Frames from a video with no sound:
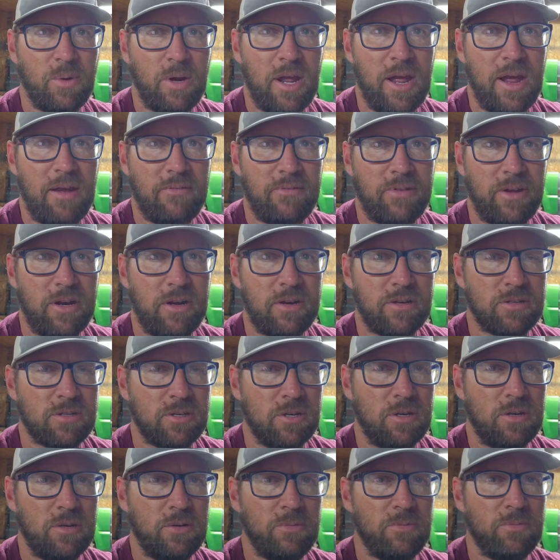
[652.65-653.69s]
have there,
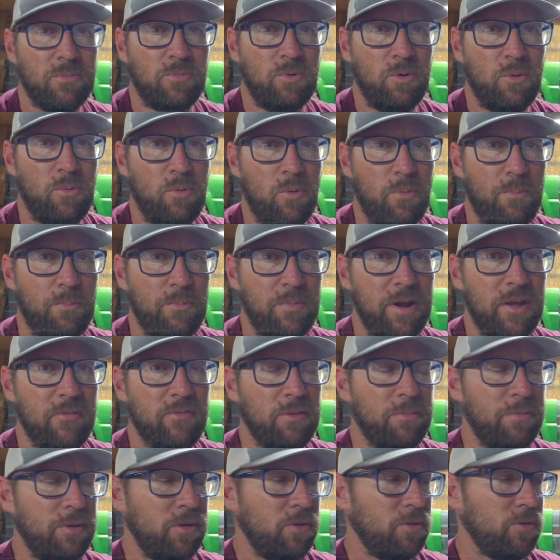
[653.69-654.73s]
so we'll
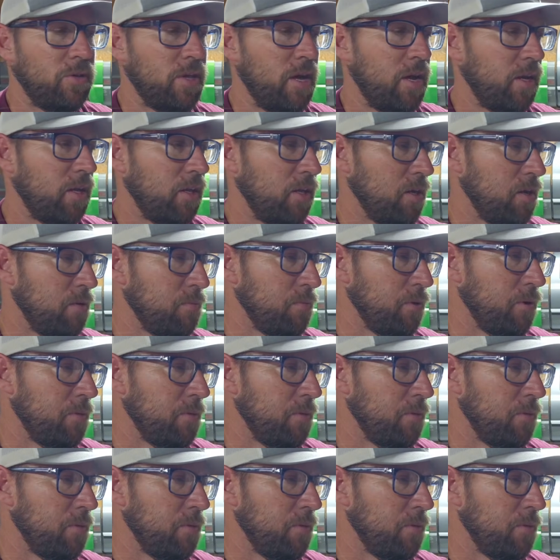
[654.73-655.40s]
definitely be doing that again.